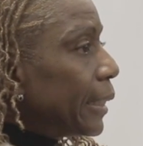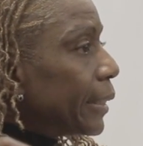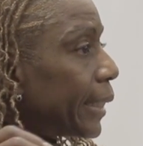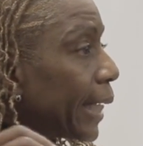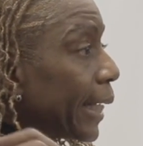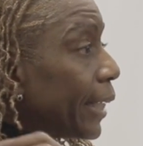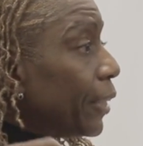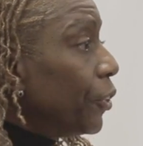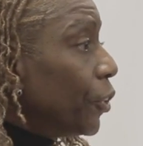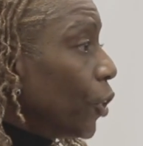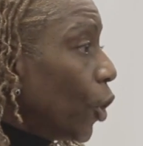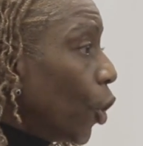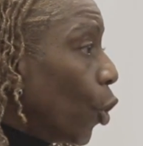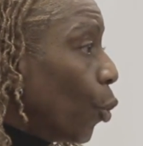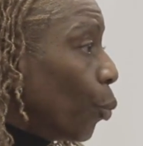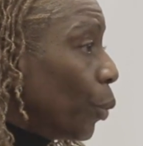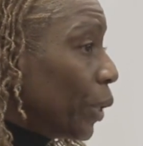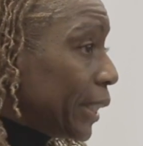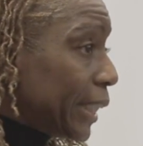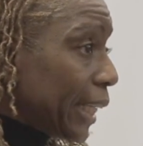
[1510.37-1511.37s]
they
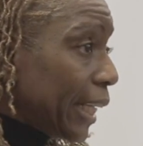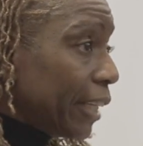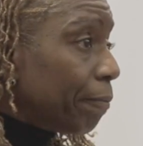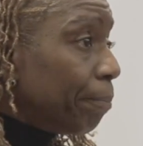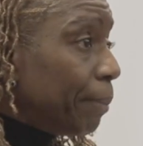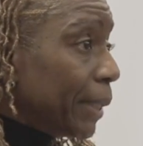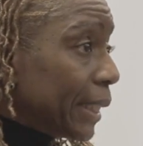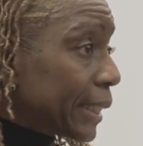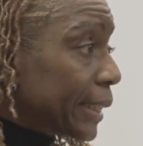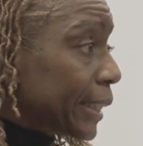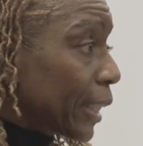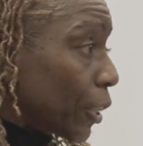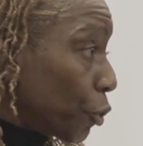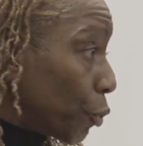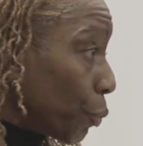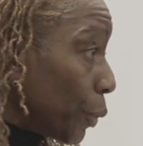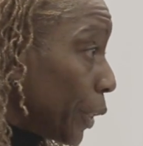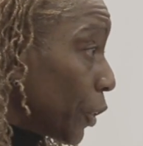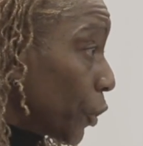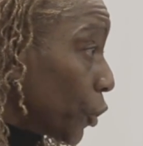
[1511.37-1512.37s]
know when they've been
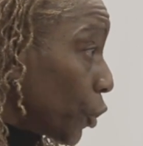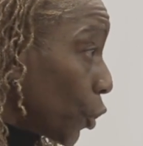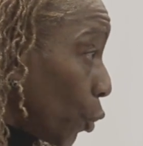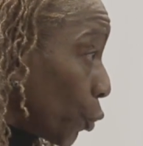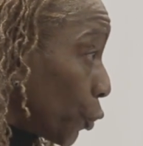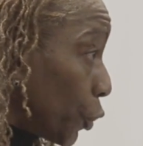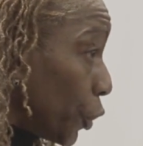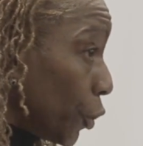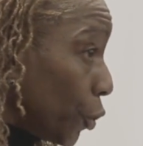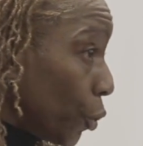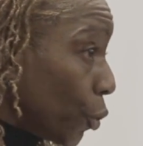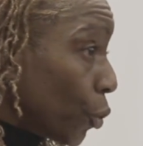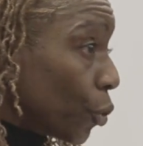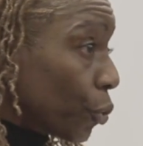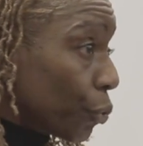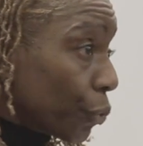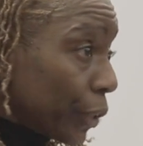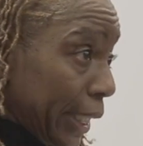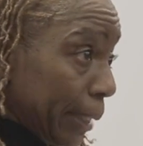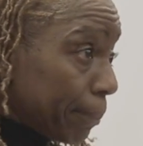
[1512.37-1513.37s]
sexually assaulted
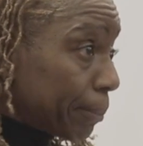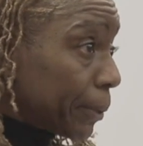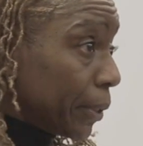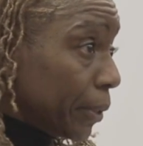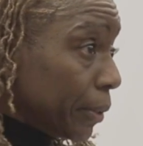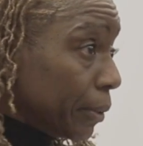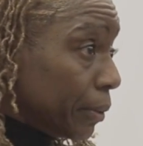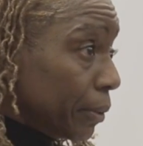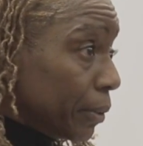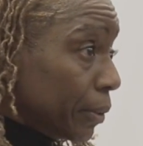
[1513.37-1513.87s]
or raped.